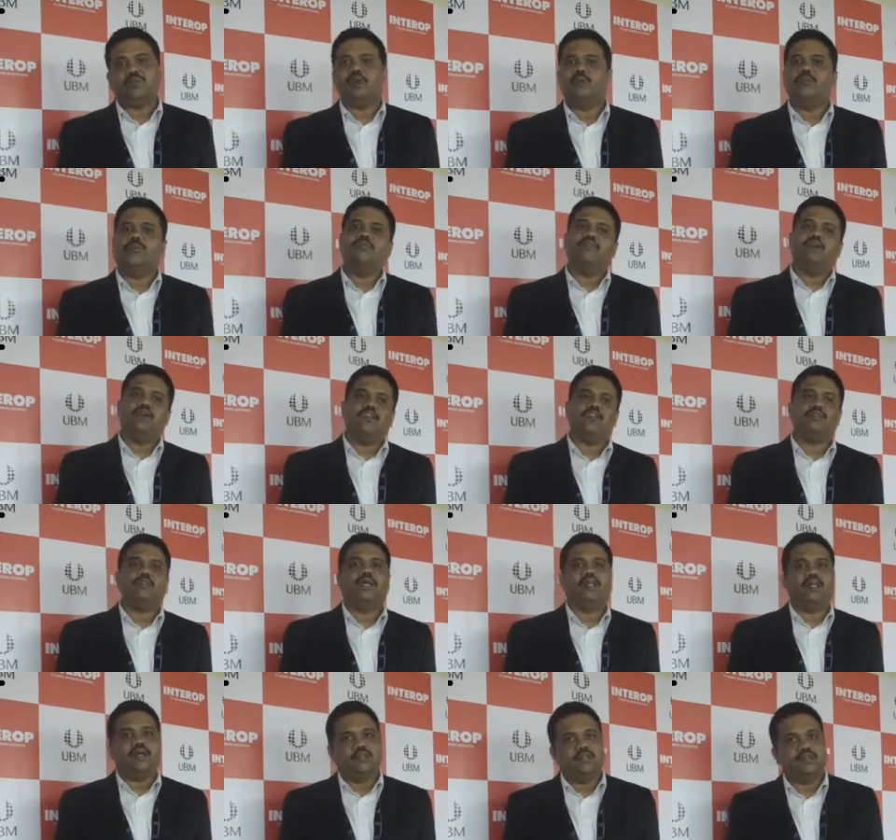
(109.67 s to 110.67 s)
Probably we'll
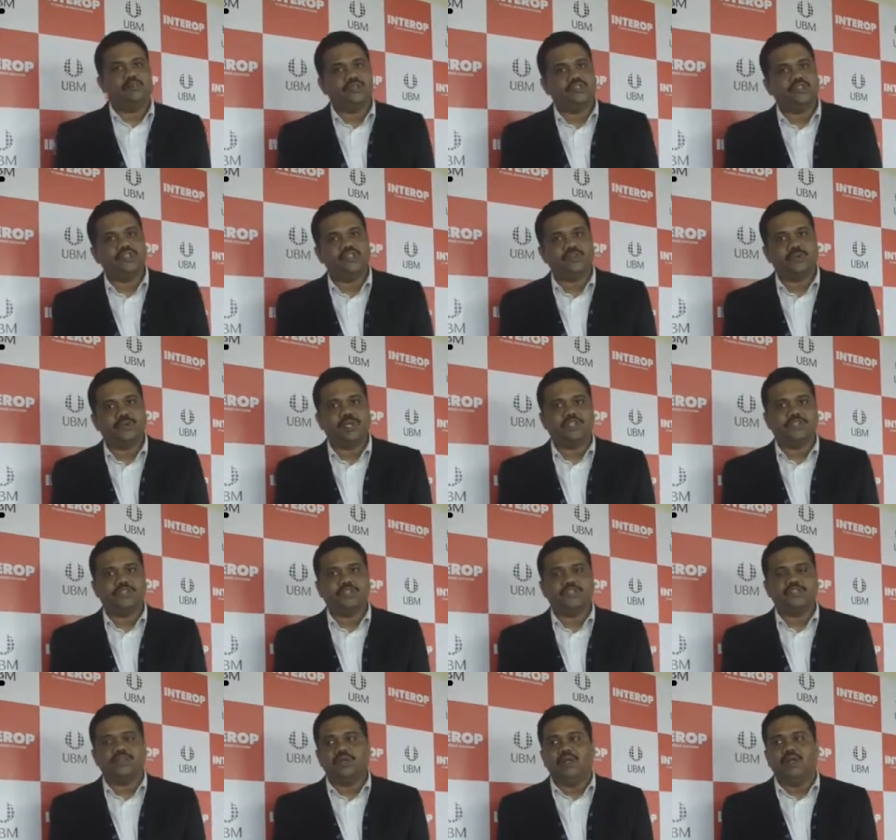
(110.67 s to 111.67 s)
display the other business units
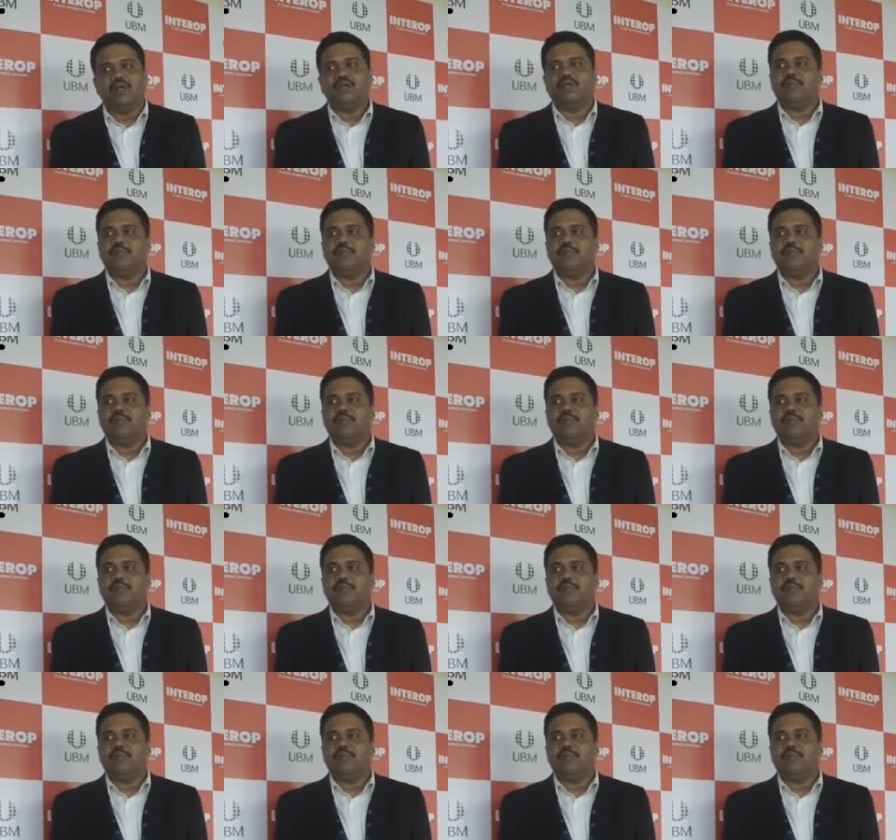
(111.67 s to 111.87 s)
also.